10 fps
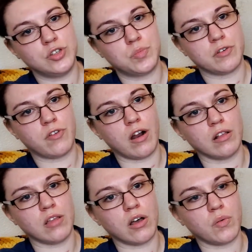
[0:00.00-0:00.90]
super
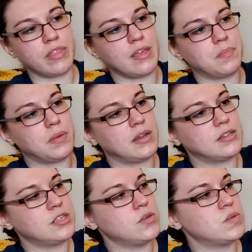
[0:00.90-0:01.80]
far along with it,
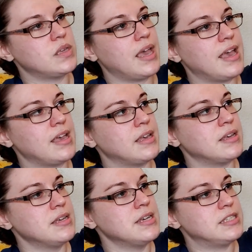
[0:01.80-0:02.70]
but it's using
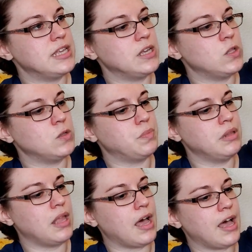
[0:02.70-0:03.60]
a single
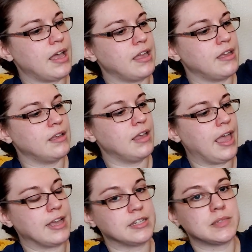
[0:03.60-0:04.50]
ply
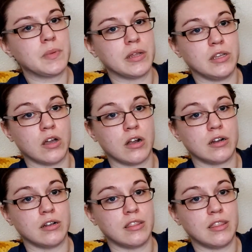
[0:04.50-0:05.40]
hand spun
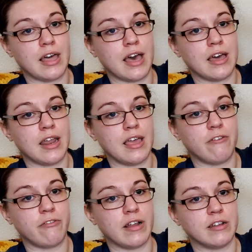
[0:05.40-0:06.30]
yarn that
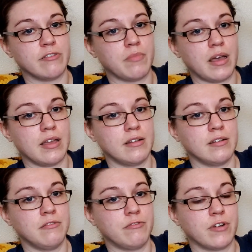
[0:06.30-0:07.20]
a friend of
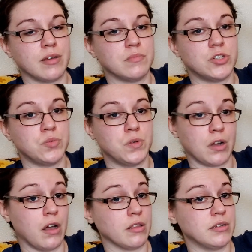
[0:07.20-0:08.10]
mine from
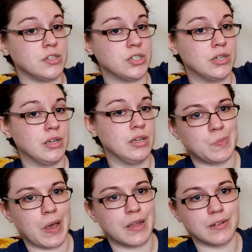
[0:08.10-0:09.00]
junior college
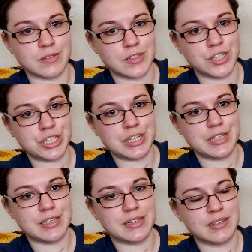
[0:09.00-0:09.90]
spun.
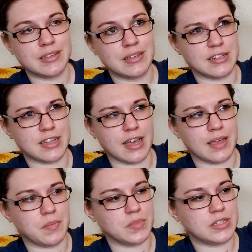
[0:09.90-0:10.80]
She, at the
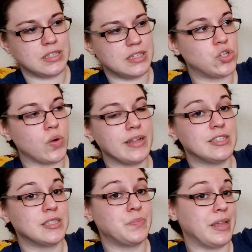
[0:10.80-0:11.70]
time,
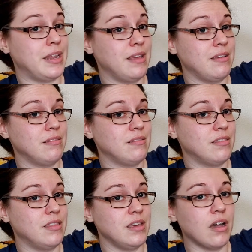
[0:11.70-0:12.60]
enjoyed spinning
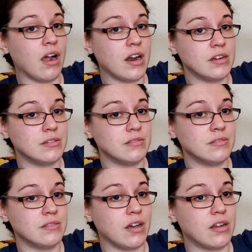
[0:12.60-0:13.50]
the yarn
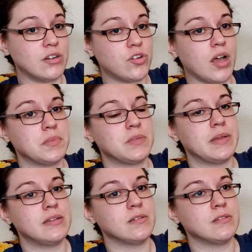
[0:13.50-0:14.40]
on a drop
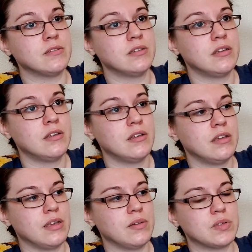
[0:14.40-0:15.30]
spindle.
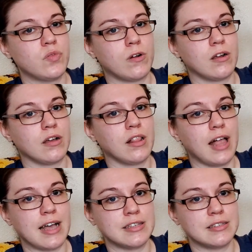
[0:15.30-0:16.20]
It was for a
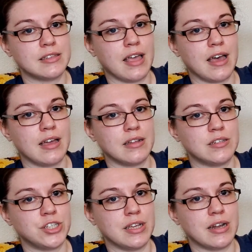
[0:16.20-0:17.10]
class
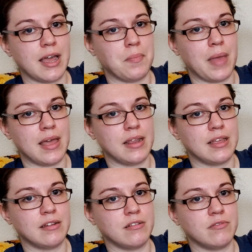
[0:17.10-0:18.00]
that she and I met
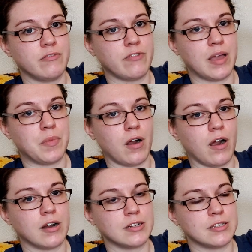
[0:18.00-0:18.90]
in fiber
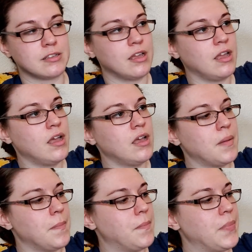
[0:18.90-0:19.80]
arts,
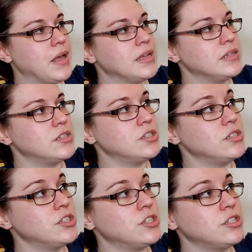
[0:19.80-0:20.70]
but
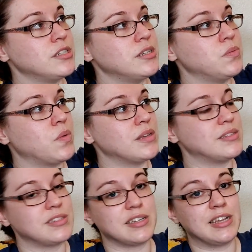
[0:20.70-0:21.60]
she
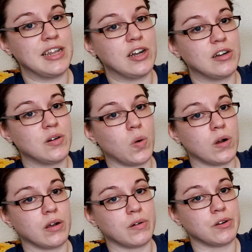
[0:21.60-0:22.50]
wasn't a knitter
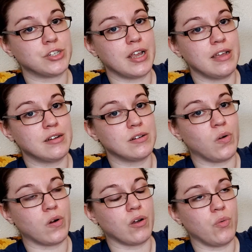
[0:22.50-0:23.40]
or a
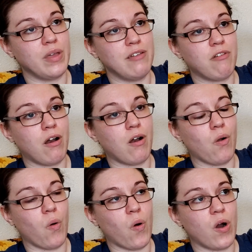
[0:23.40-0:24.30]
crocheter or a
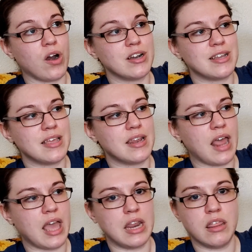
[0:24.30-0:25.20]
weaver or
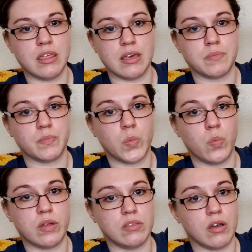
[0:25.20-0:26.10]
did anything
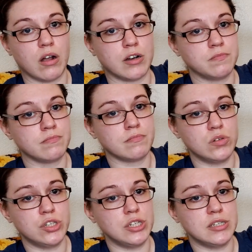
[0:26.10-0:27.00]
with yarn,
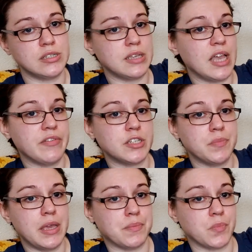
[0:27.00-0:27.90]
so she just gave it
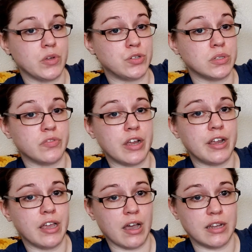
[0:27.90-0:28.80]
to me, which was
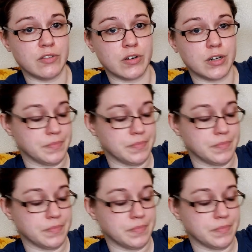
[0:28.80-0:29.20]
very kind